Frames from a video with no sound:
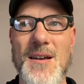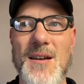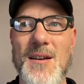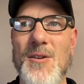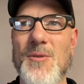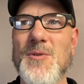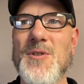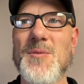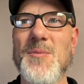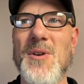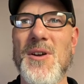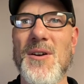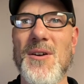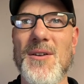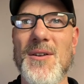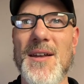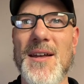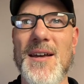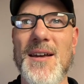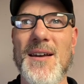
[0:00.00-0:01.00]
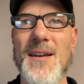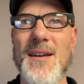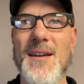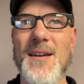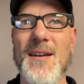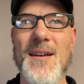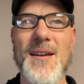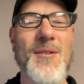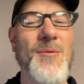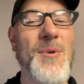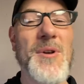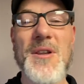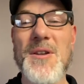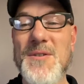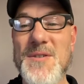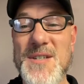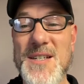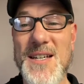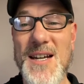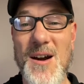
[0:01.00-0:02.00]
would you be early? We
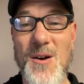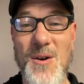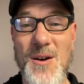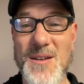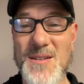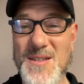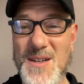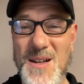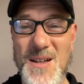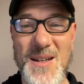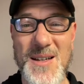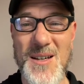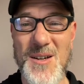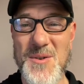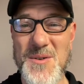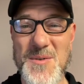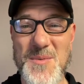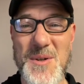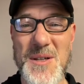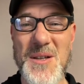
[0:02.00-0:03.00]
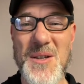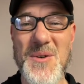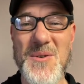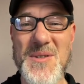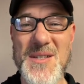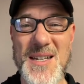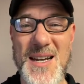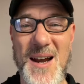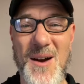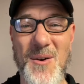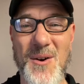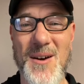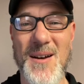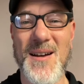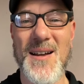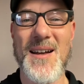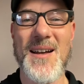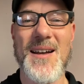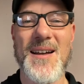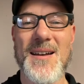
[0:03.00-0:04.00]
lose an hour. That's all I know is we lose an hour.
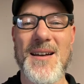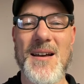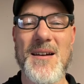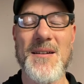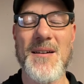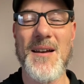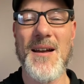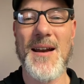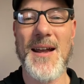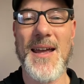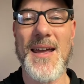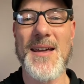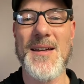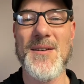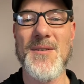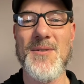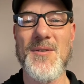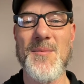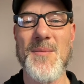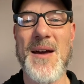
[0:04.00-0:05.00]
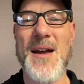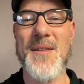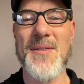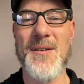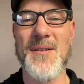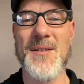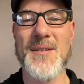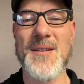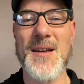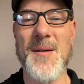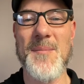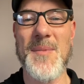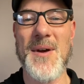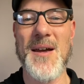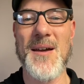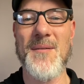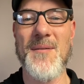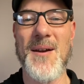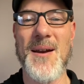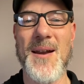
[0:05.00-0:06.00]
I, I can't do the math on the top of my
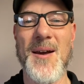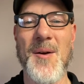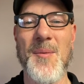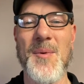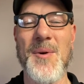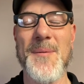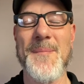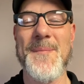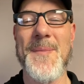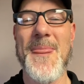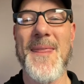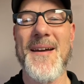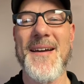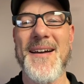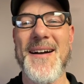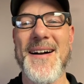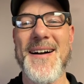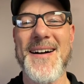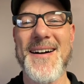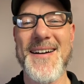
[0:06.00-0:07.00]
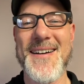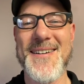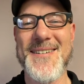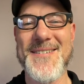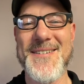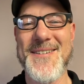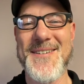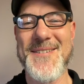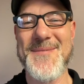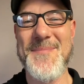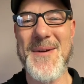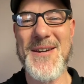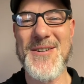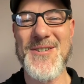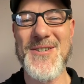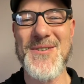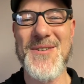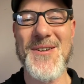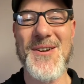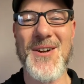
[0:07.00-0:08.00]
head right now, but uh, make
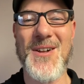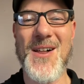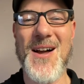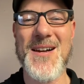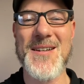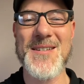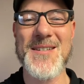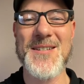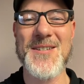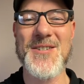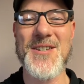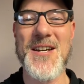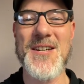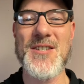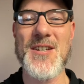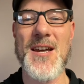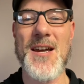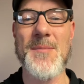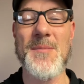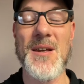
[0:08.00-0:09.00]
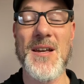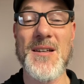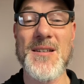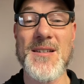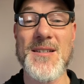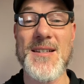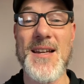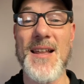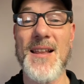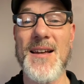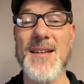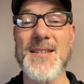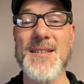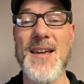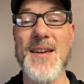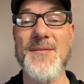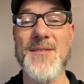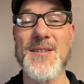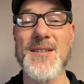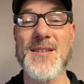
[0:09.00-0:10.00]
sure that your clock's going to change ahead because it's daylight
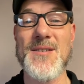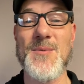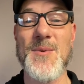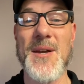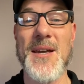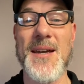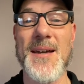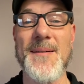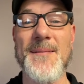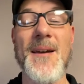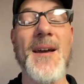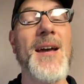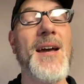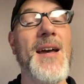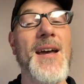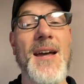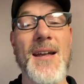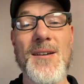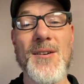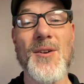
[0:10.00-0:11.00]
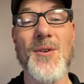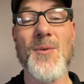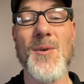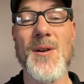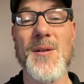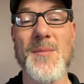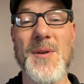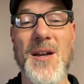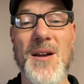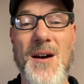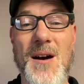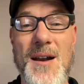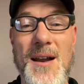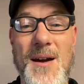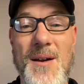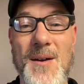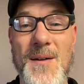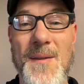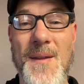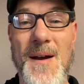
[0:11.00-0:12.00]
savings this weekend, and you don't want to be caught
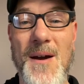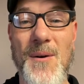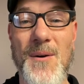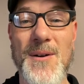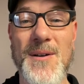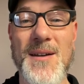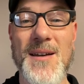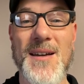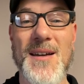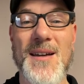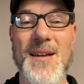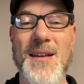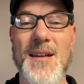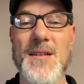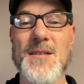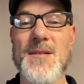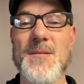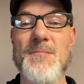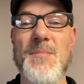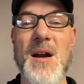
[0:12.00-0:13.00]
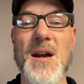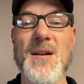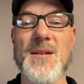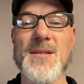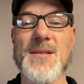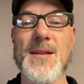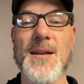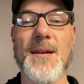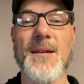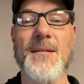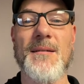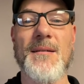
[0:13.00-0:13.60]
out on that one. It's embarrassing,